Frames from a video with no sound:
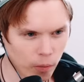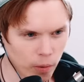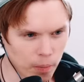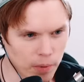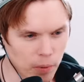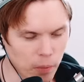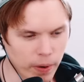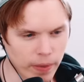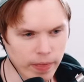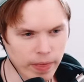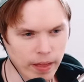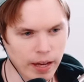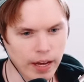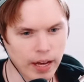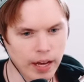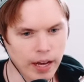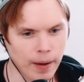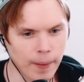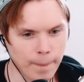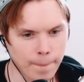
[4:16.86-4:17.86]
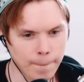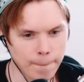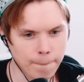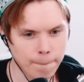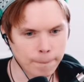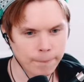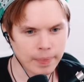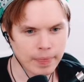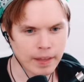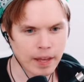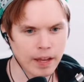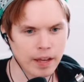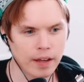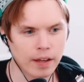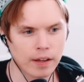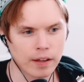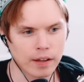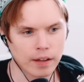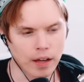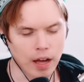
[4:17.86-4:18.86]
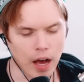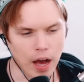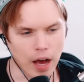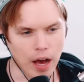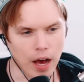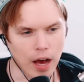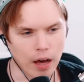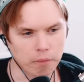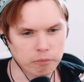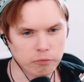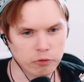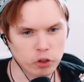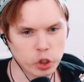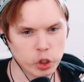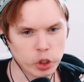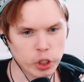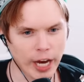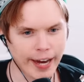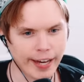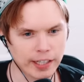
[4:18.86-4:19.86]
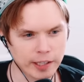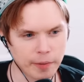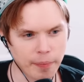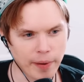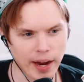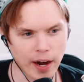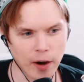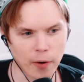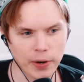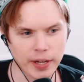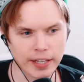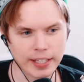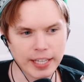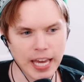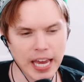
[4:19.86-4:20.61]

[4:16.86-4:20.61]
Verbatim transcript: a woman with uh, uh, childbearing